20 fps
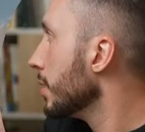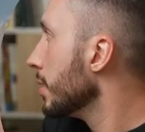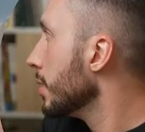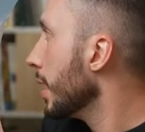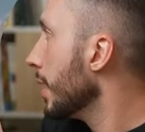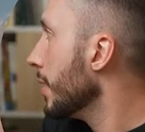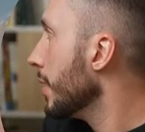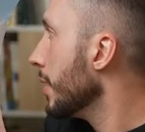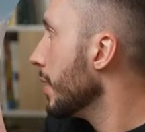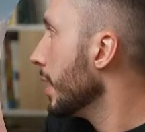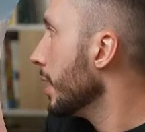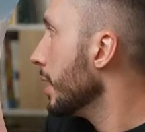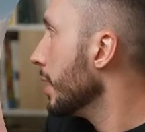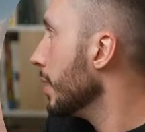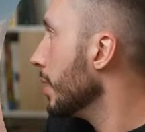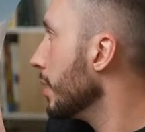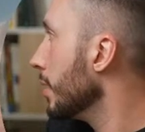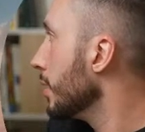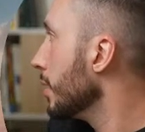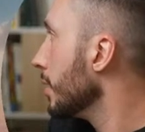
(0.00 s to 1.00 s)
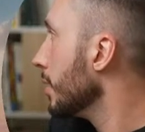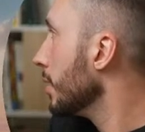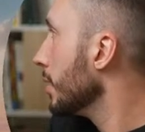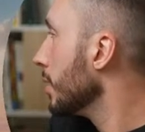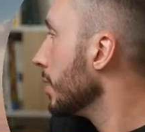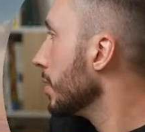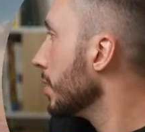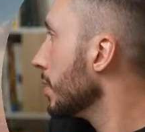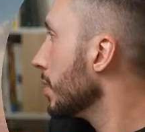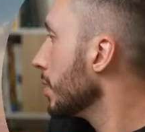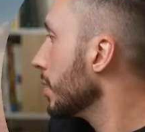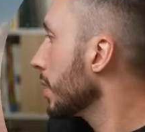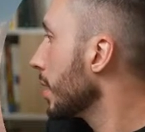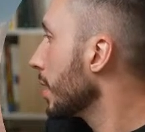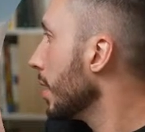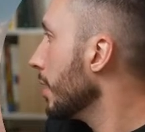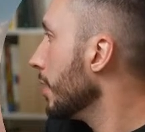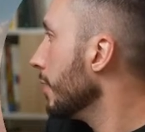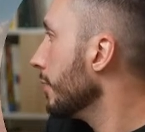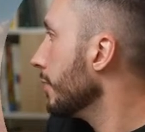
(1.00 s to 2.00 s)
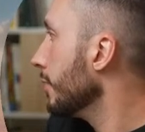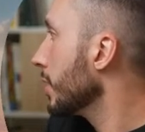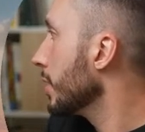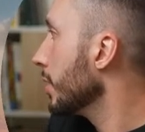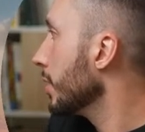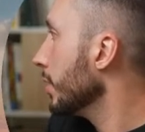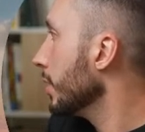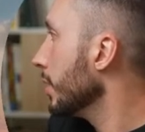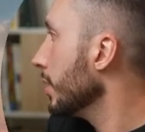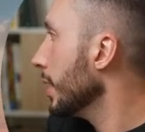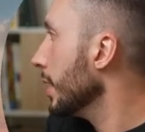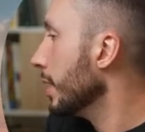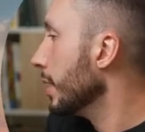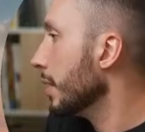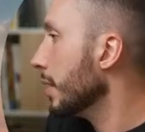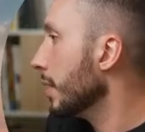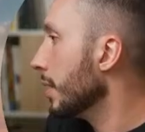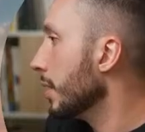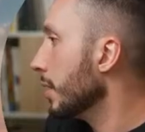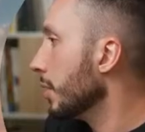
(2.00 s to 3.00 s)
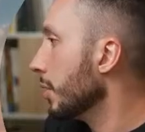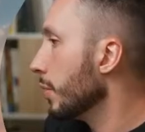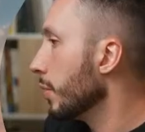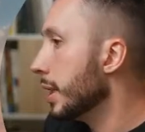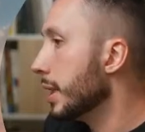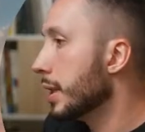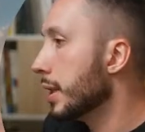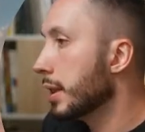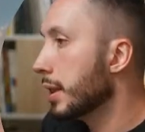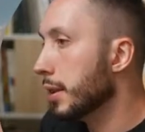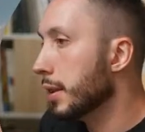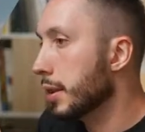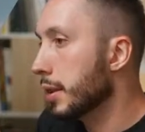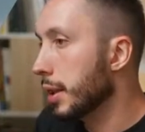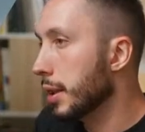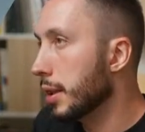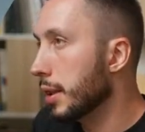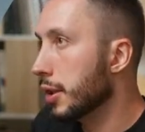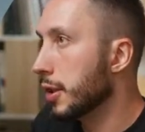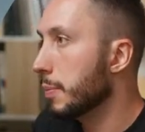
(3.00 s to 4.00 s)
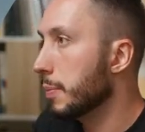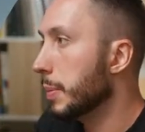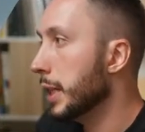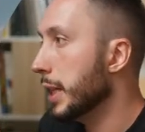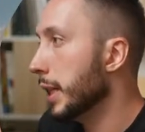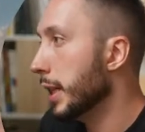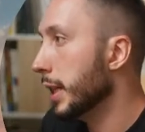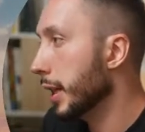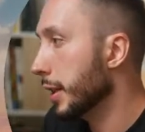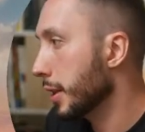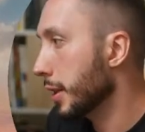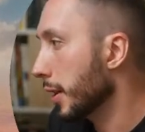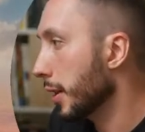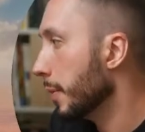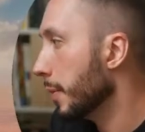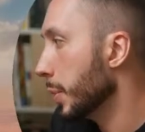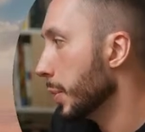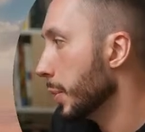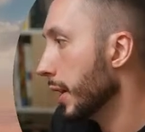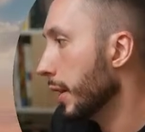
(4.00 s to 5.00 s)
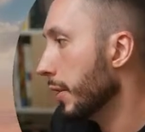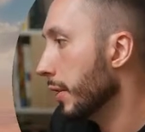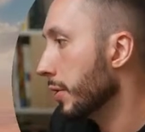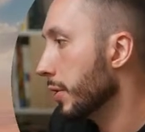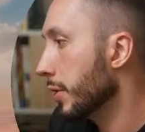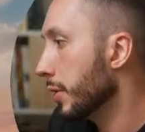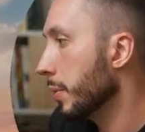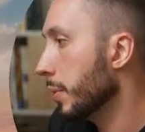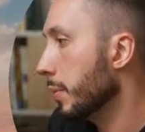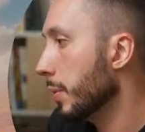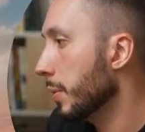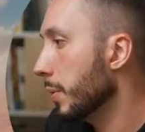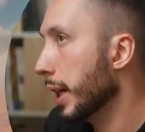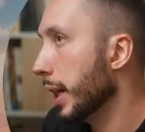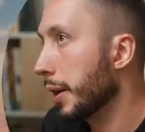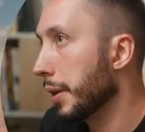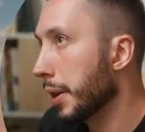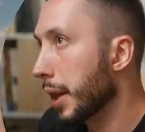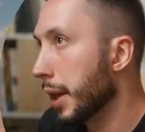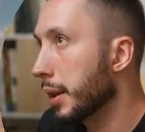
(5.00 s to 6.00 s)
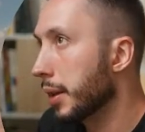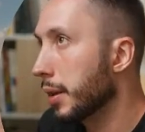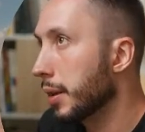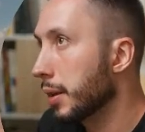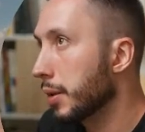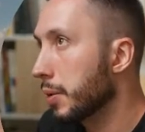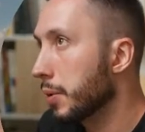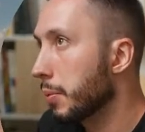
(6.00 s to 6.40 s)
And then it kind of slowly increased in speed as it comes down. So we want to add that in as